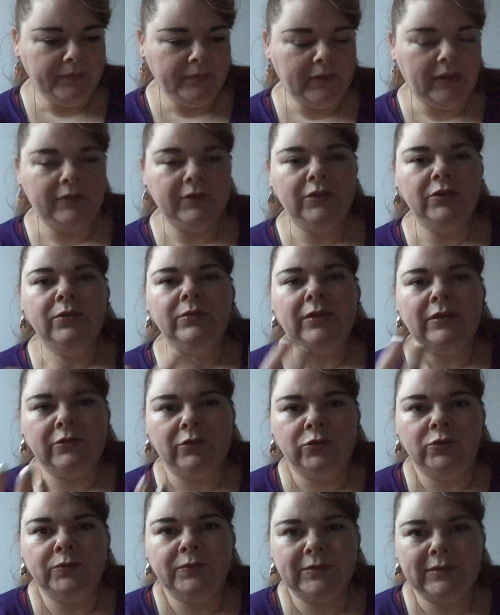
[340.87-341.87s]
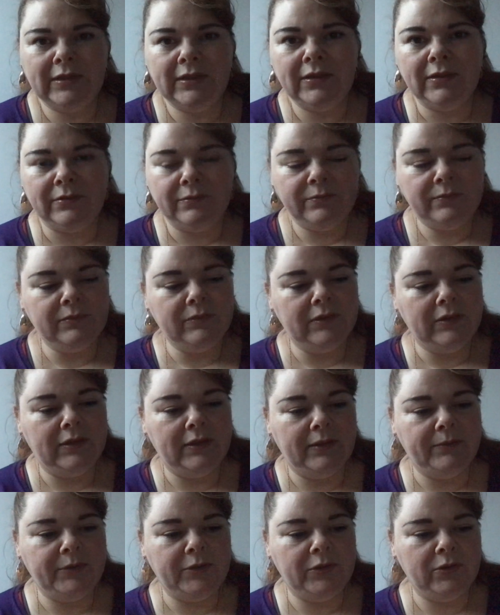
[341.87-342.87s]
And they know that the love's there.
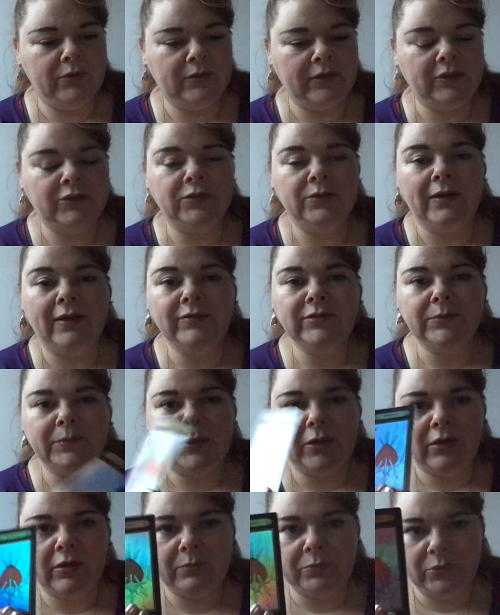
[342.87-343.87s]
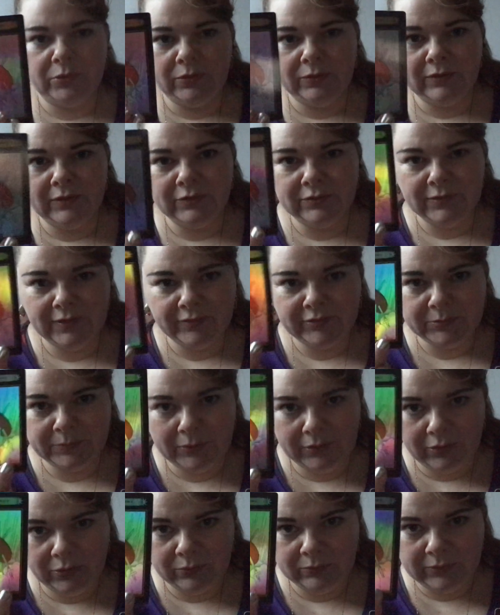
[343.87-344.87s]
They know that they don't have to be heartbroken, they don't have to
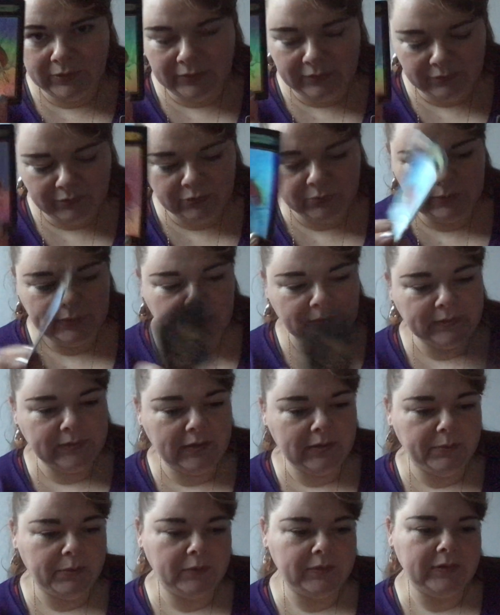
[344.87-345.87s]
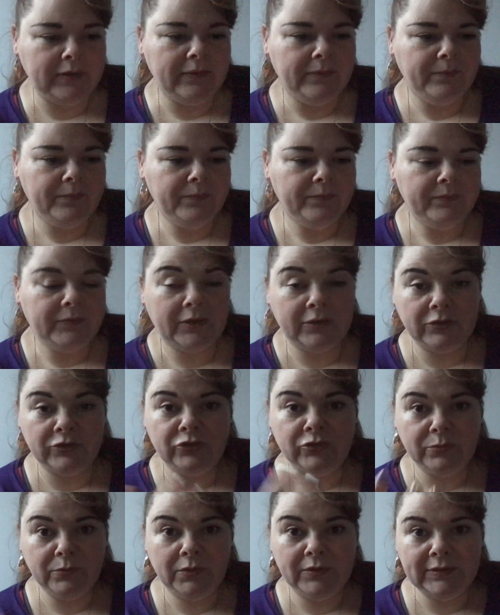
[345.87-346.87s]
be lonely or without anybody. That
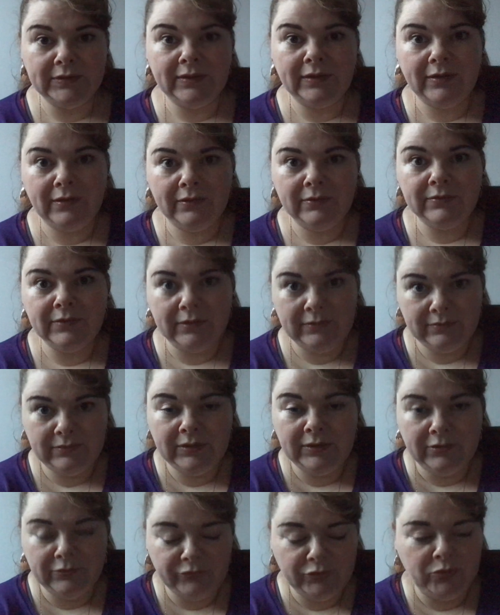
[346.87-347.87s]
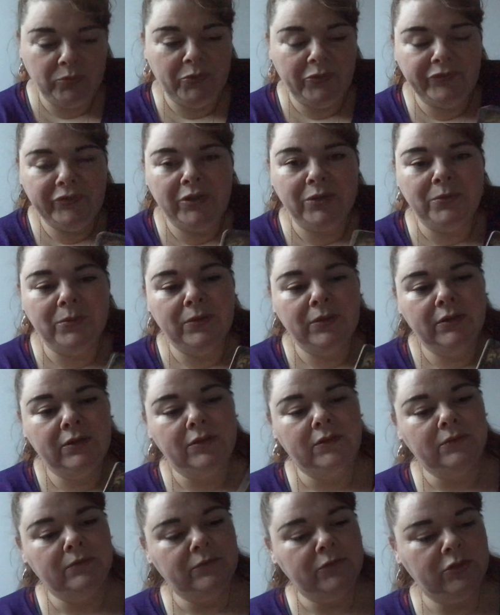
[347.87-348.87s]
there's somebody there in the form of you
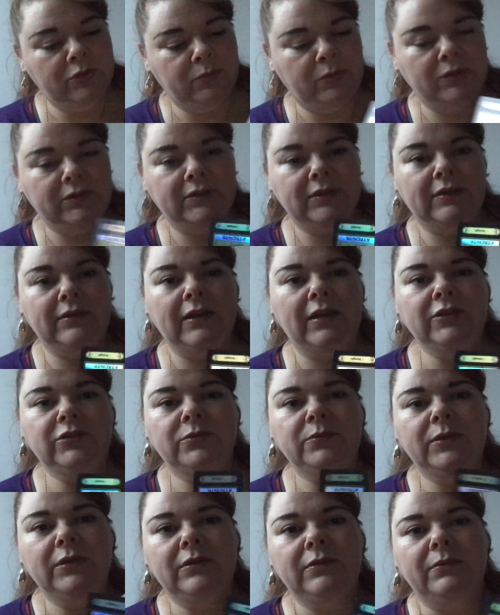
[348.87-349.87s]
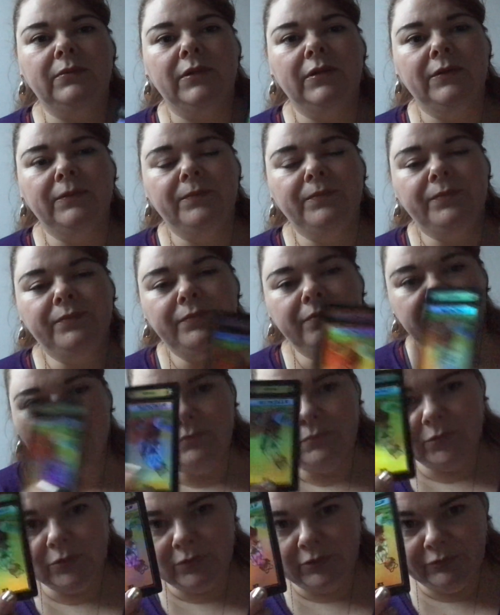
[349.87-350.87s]
who wants a connection with them.
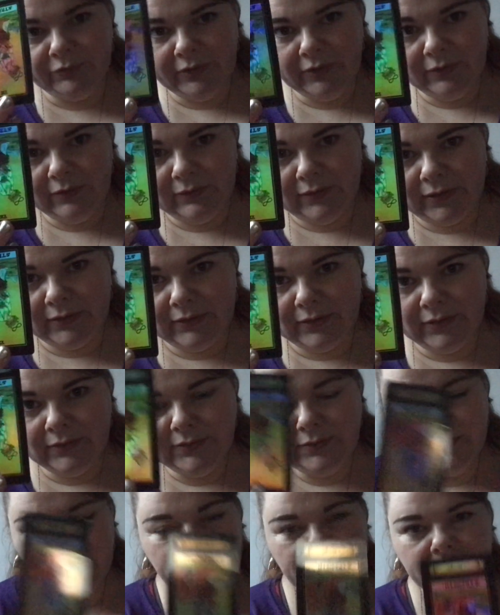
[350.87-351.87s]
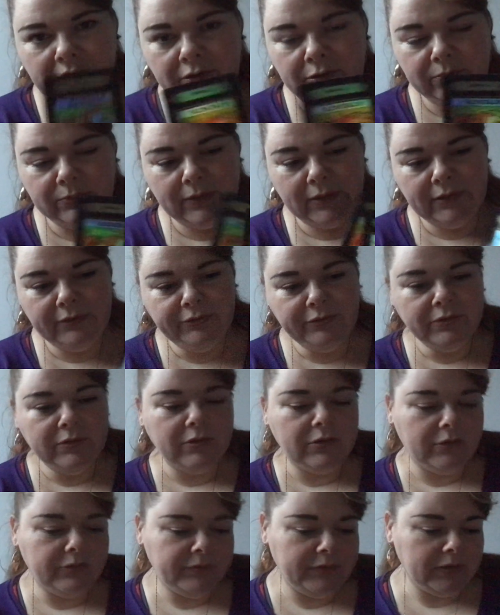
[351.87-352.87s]
But they're feeling like this in their own life.
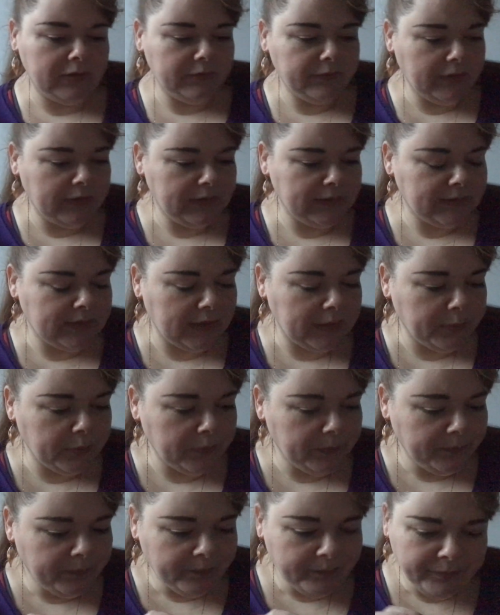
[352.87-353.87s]
They're not feeling very stable.